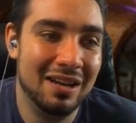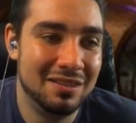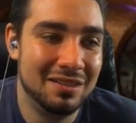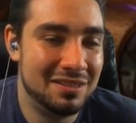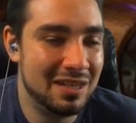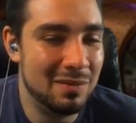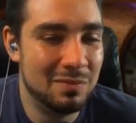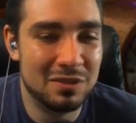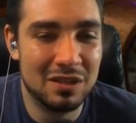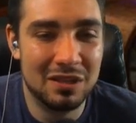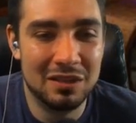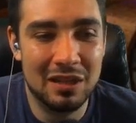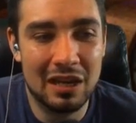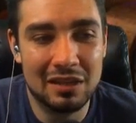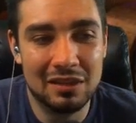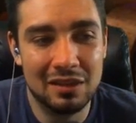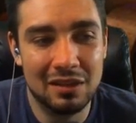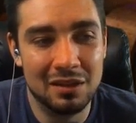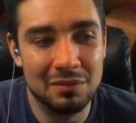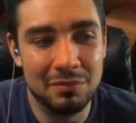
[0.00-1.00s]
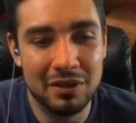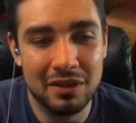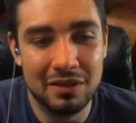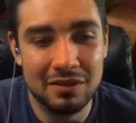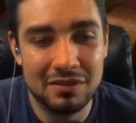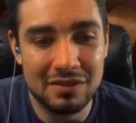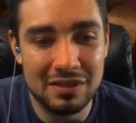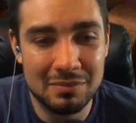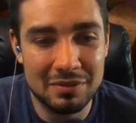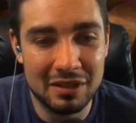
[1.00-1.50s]
It seems unlikely to me.
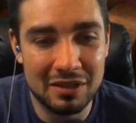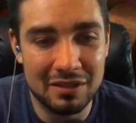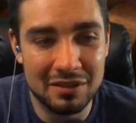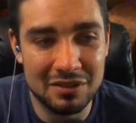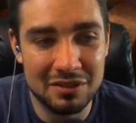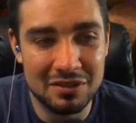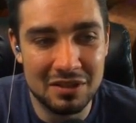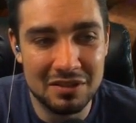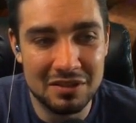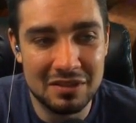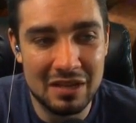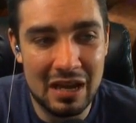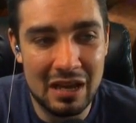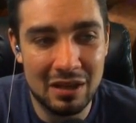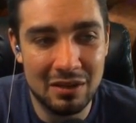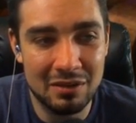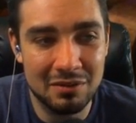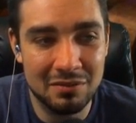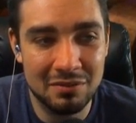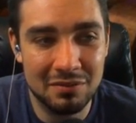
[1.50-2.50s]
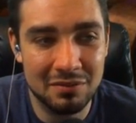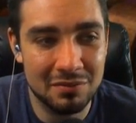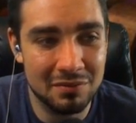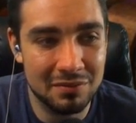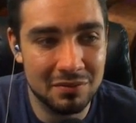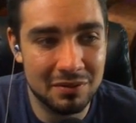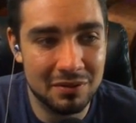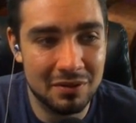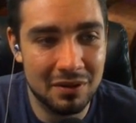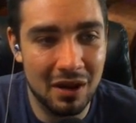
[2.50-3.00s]
It seems like just a solid
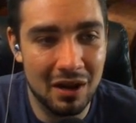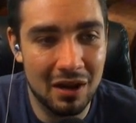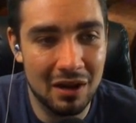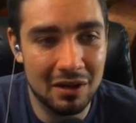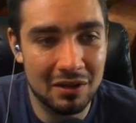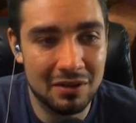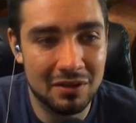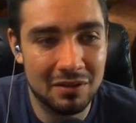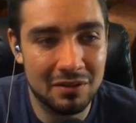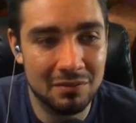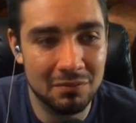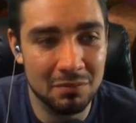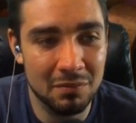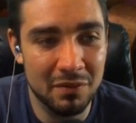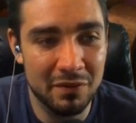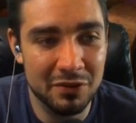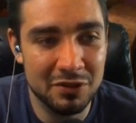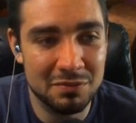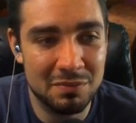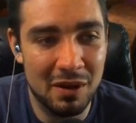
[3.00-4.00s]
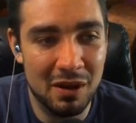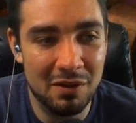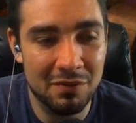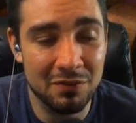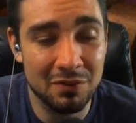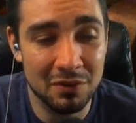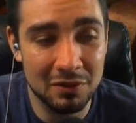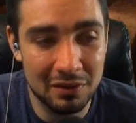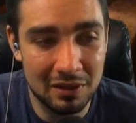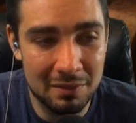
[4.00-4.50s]
removal spell
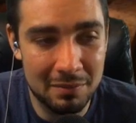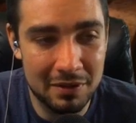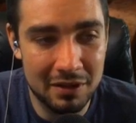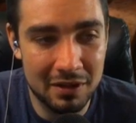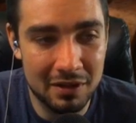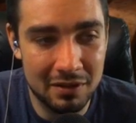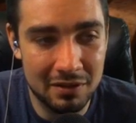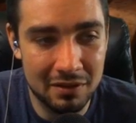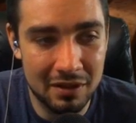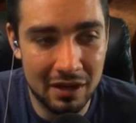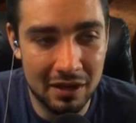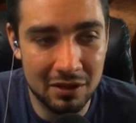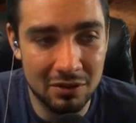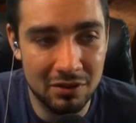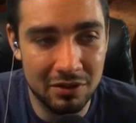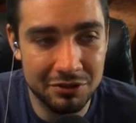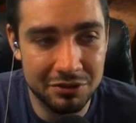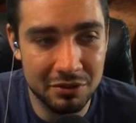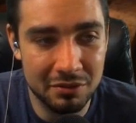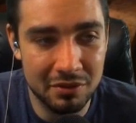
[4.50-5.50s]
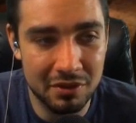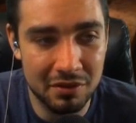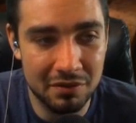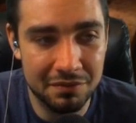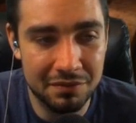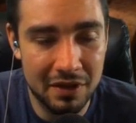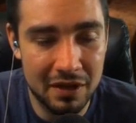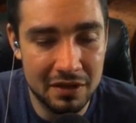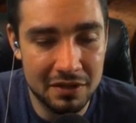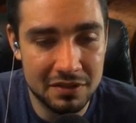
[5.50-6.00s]
for a limited that can also go
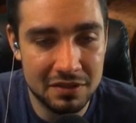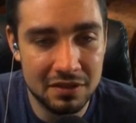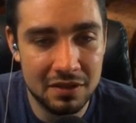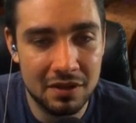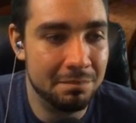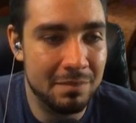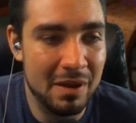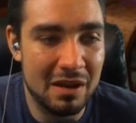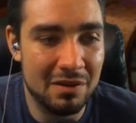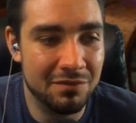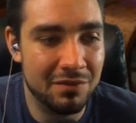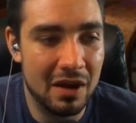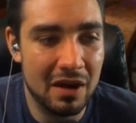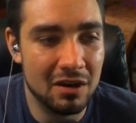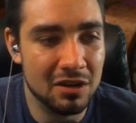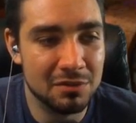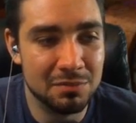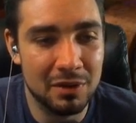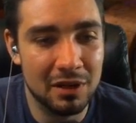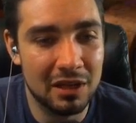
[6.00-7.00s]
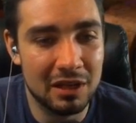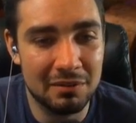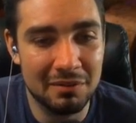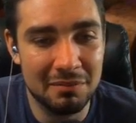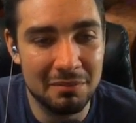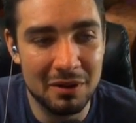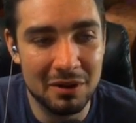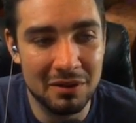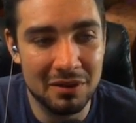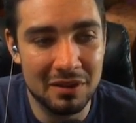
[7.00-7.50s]
face. Banefire is probably going to
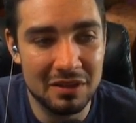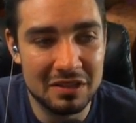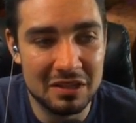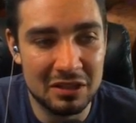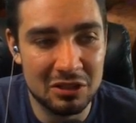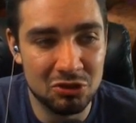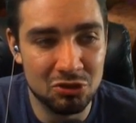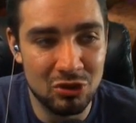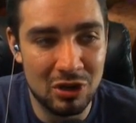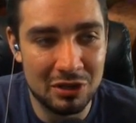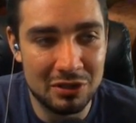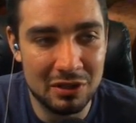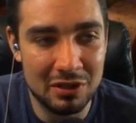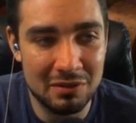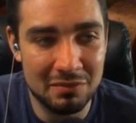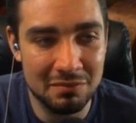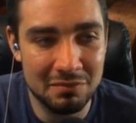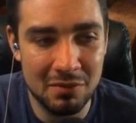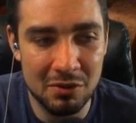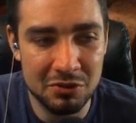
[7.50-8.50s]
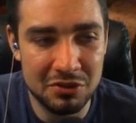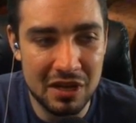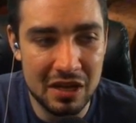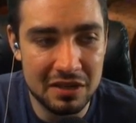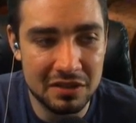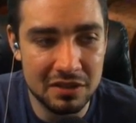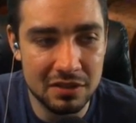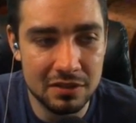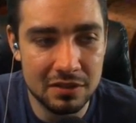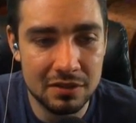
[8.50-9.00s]
be better than this in Constructed in most
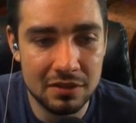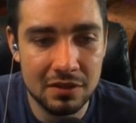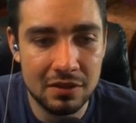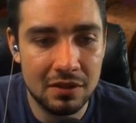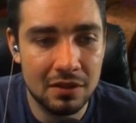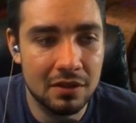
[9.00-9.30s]
cases.